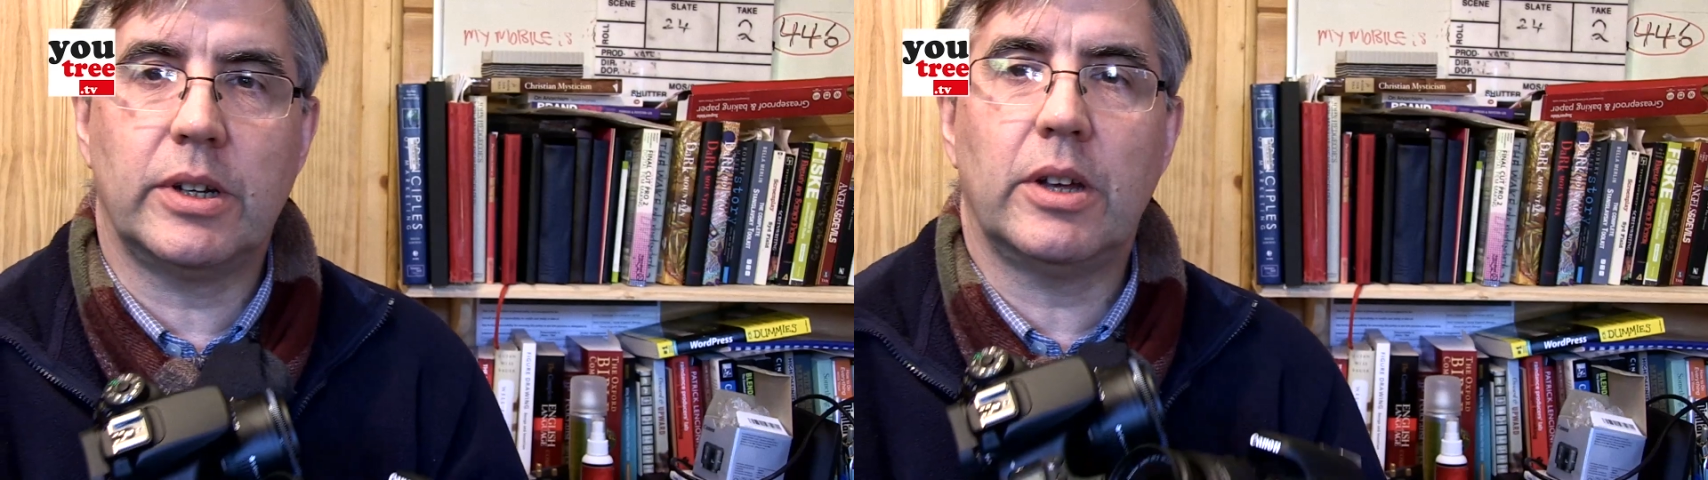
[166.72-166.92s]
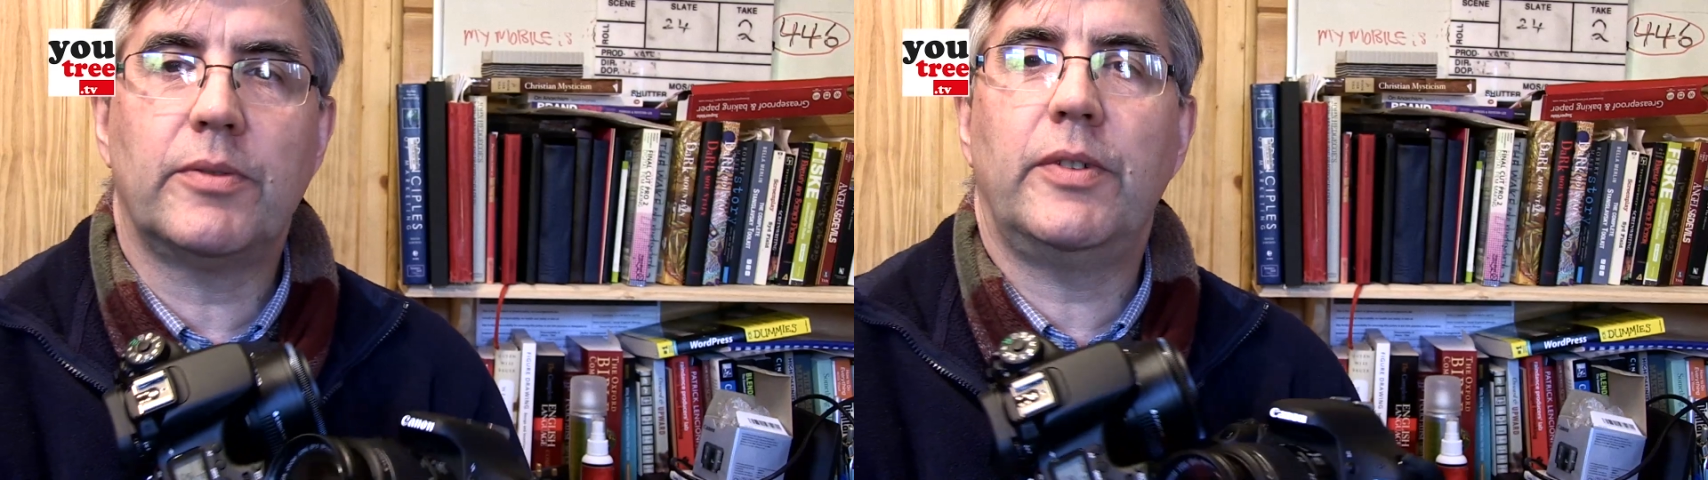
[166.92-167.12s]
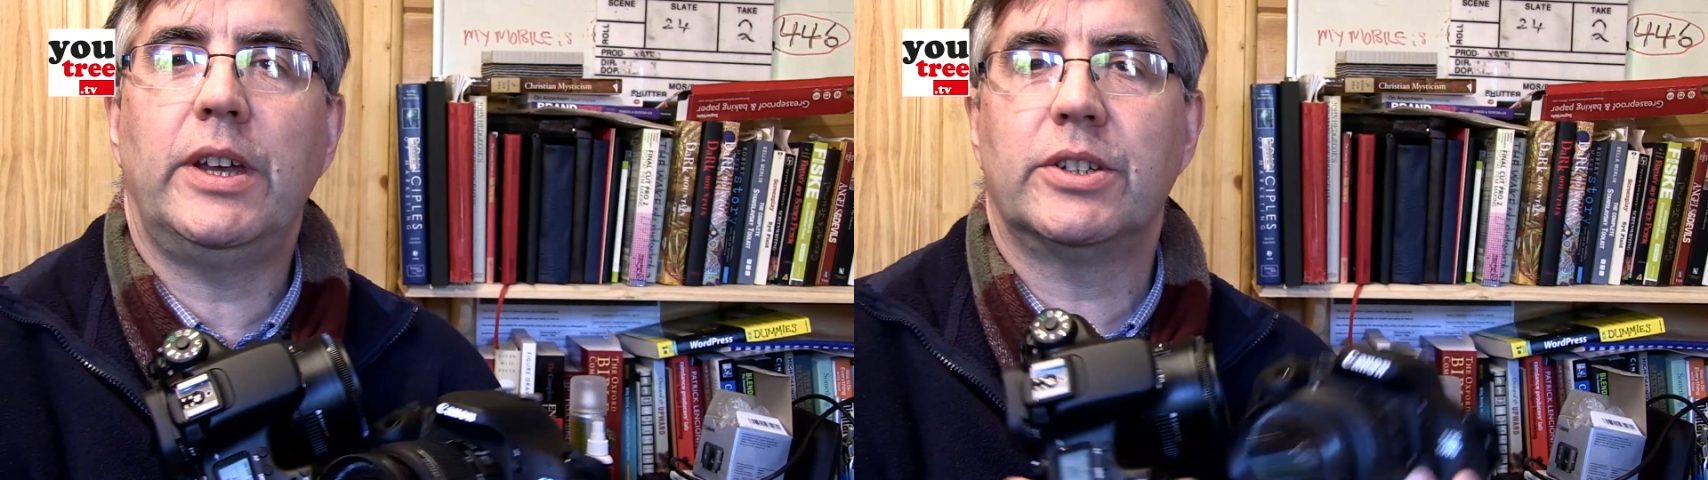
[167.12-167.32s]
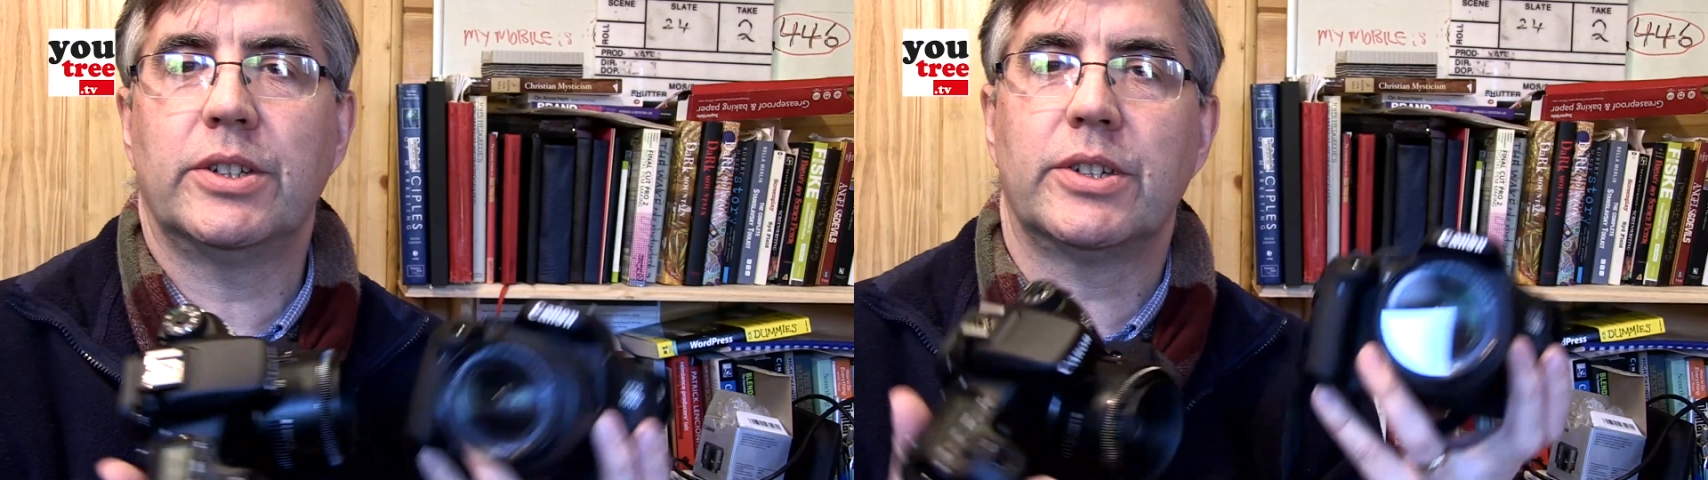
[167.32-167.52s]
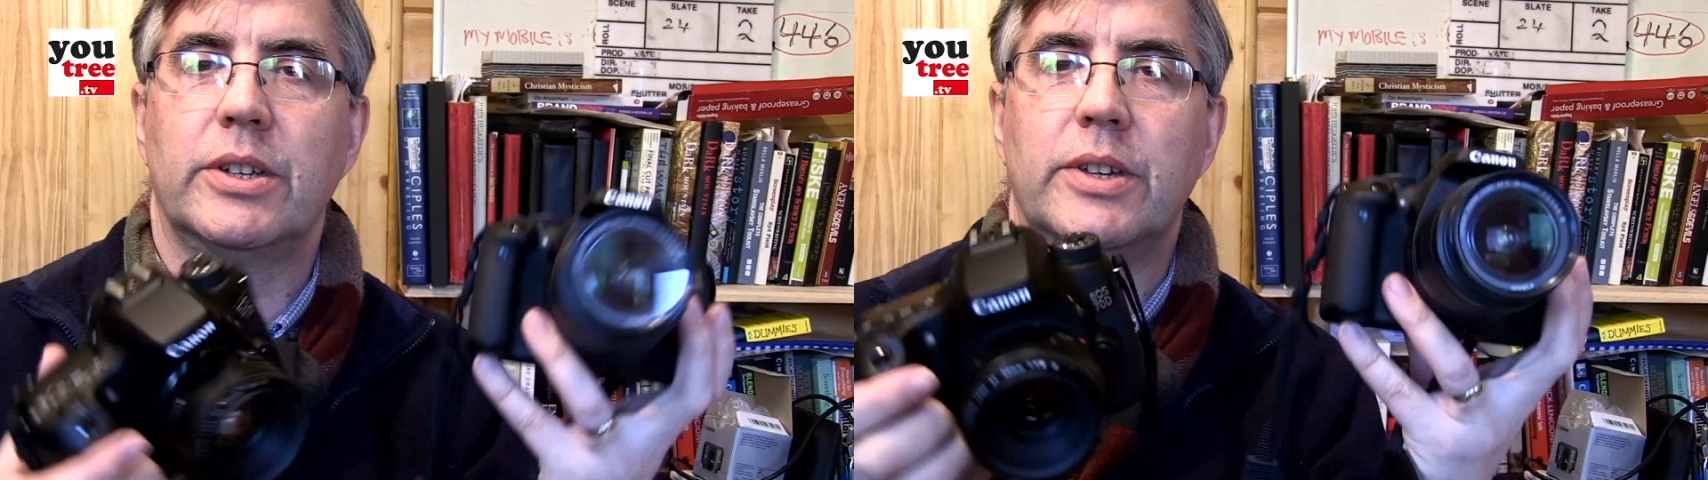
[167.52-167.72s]
a lot of
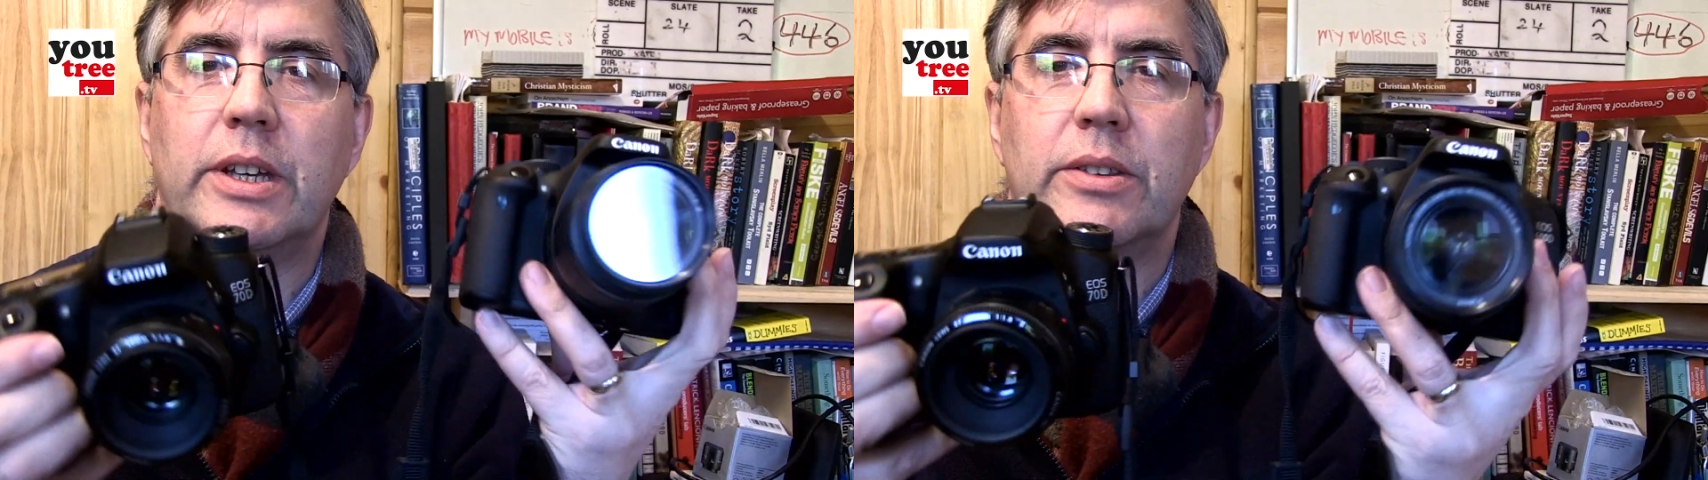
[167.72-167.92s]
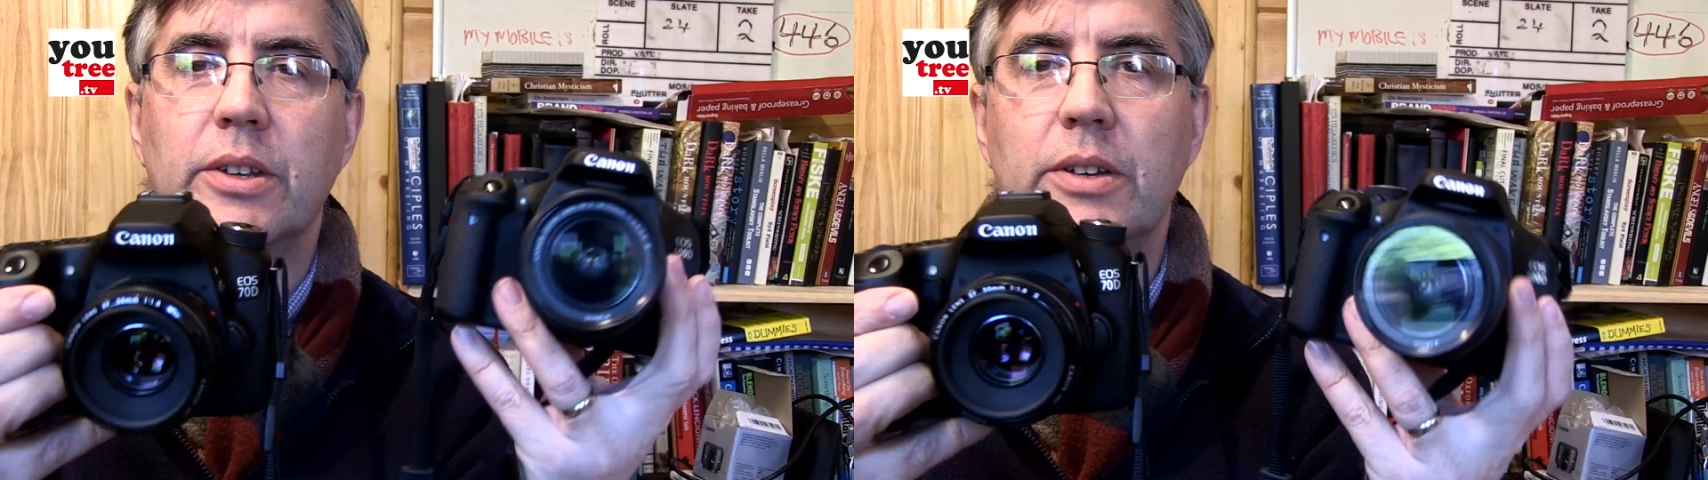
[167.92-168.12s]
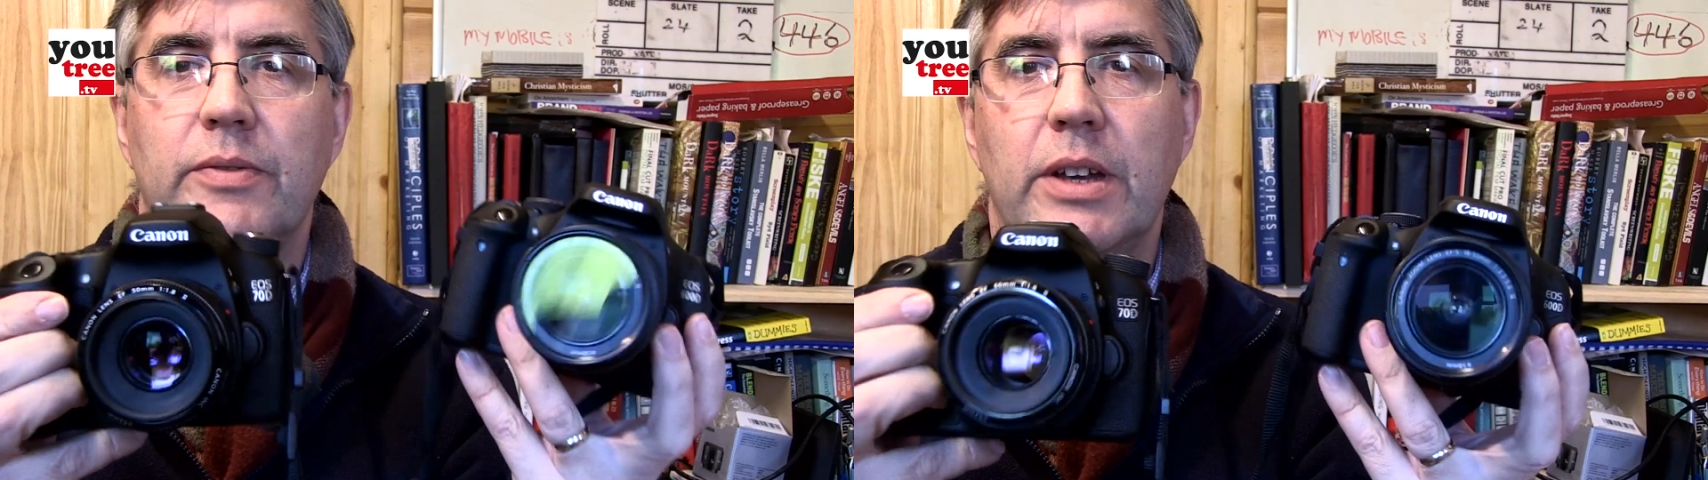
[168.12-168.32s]
features I think that I've